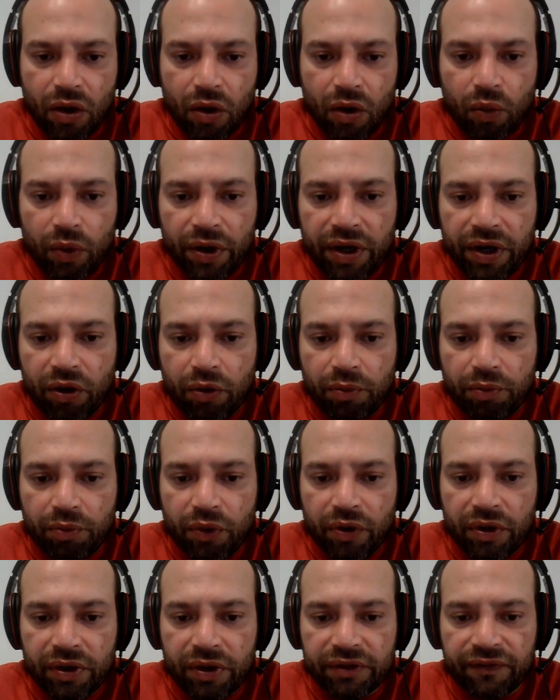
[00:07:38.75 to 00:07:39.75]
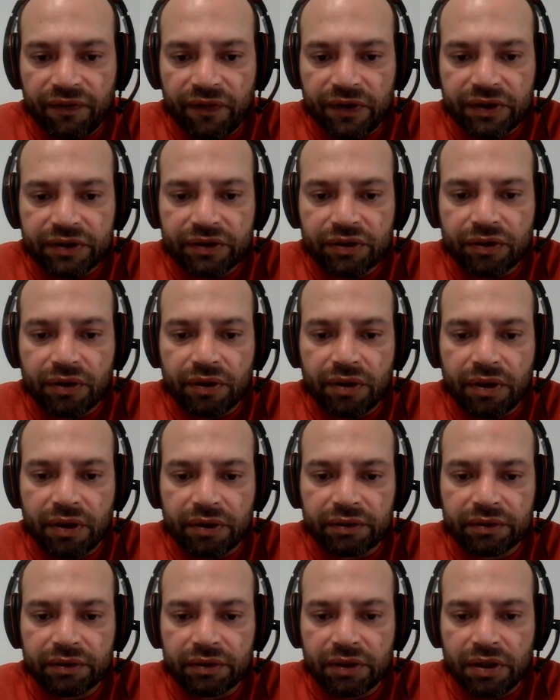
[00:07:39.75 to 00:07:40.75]
When a computer is first turned
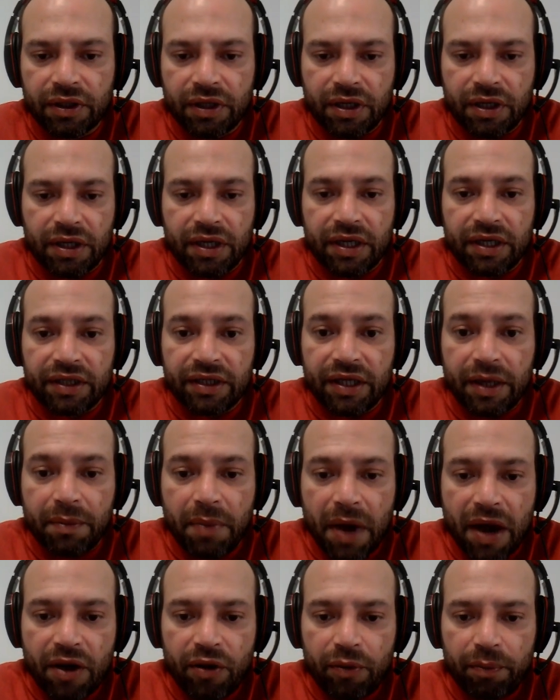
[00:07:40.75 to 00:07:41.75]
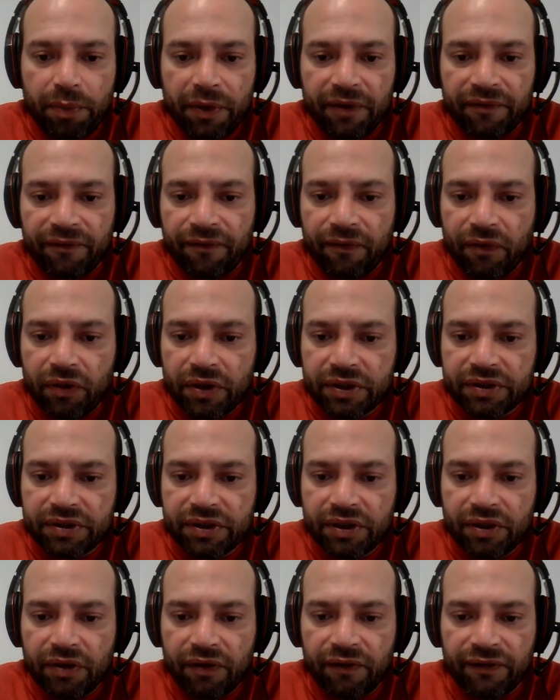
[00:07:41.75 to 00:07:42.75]
on, the BIOS performs a
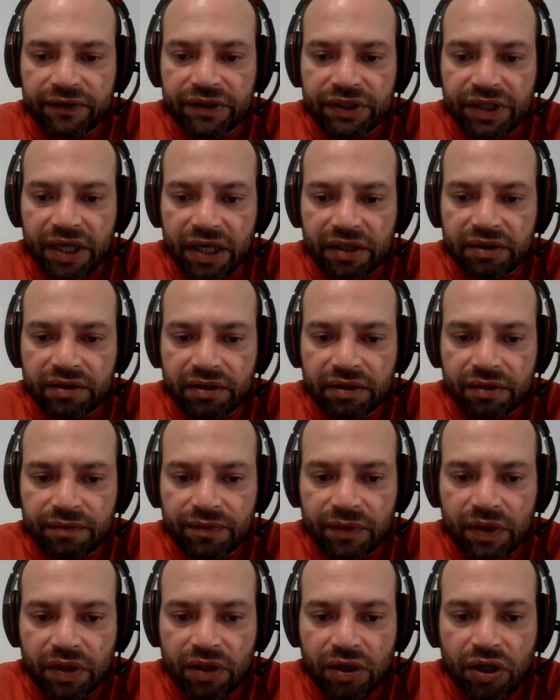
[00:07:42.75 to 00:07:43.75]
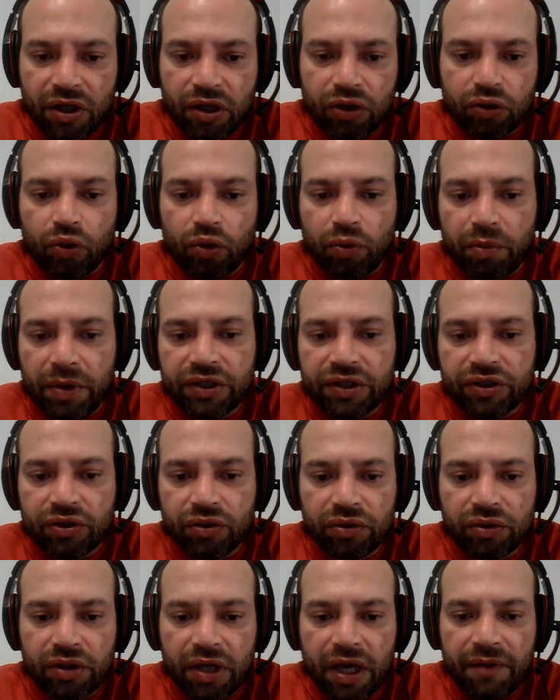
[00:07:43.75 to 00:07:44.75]
series of checks to make
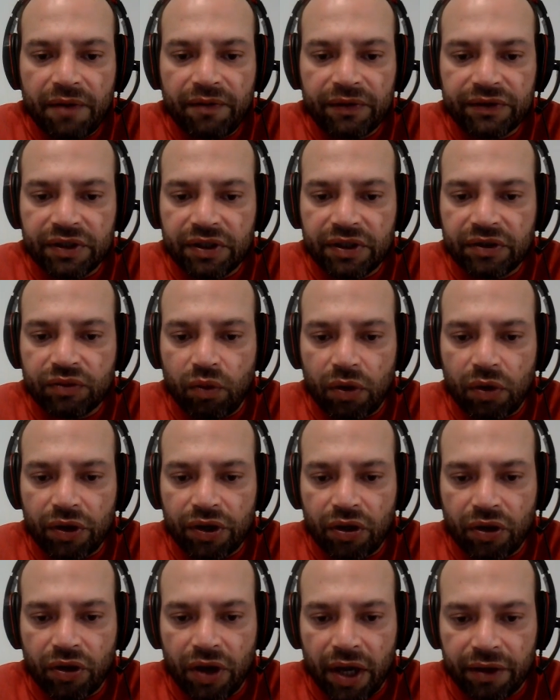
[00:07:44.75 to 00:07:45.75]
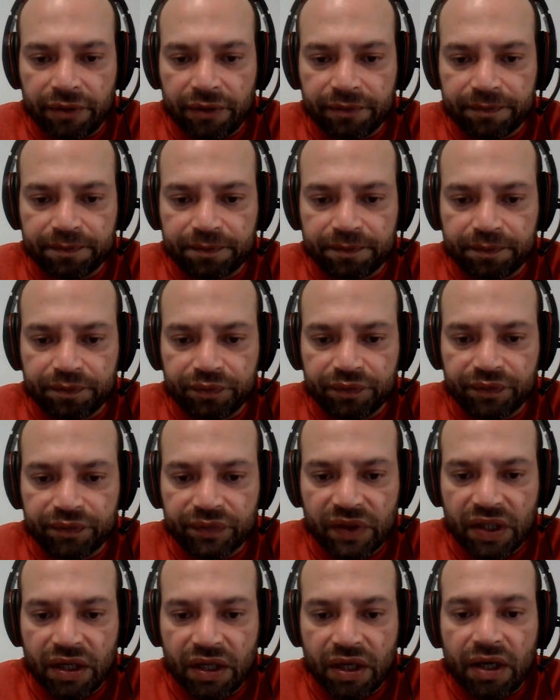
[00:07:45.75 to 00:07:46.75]
sure everything is working okay.
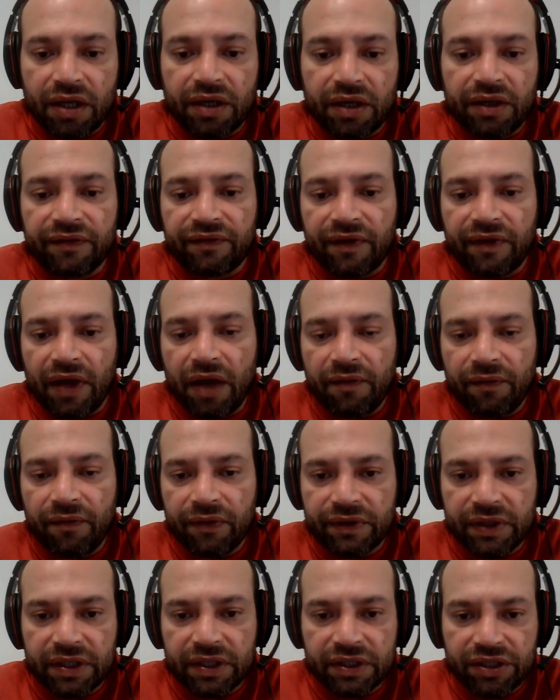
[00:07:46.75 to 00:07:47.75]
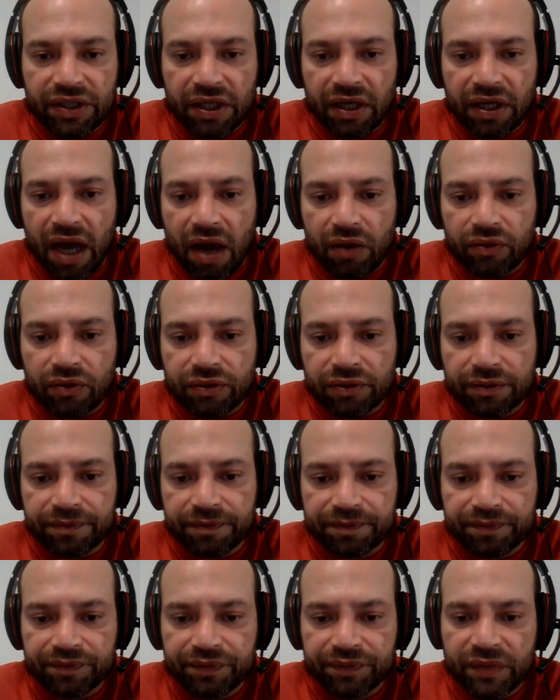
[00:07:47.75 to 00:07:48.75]
If everything checks out,
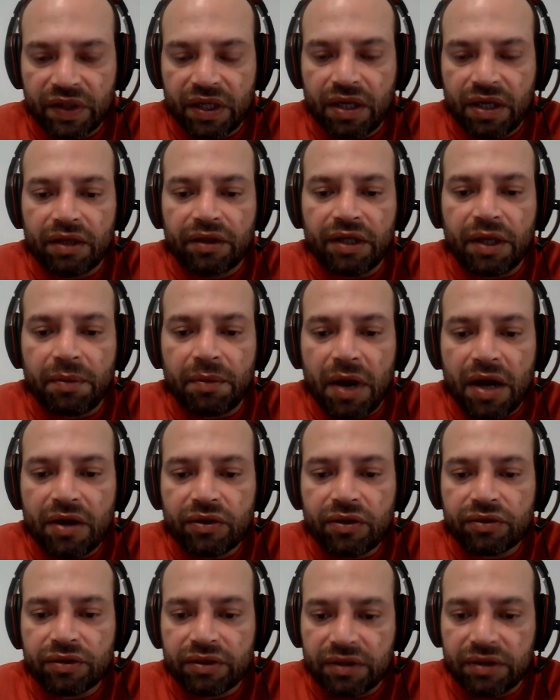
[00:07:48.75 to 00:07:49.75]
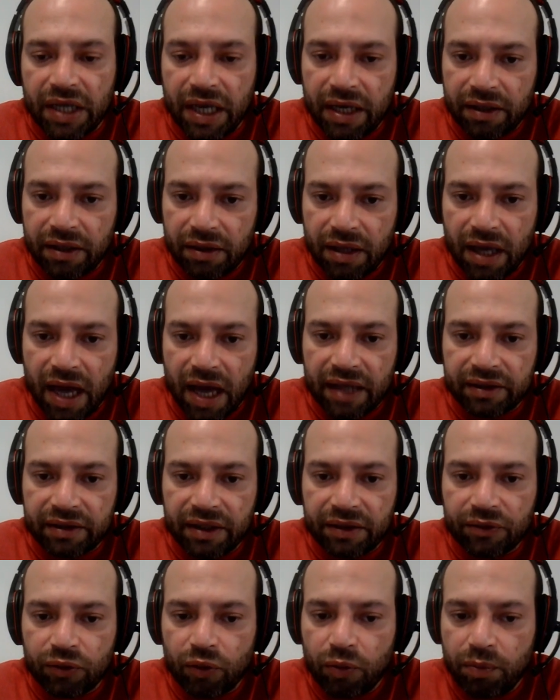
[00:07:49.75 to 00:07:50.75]
the BIOS then
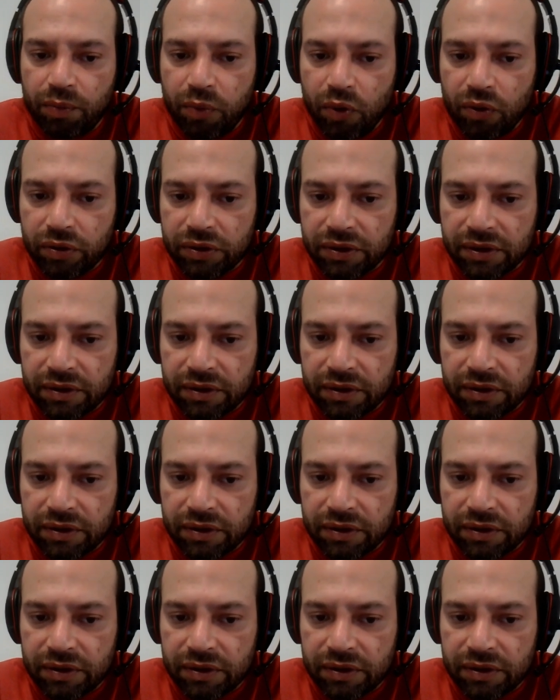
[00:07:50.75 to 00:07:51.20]
attempts to boot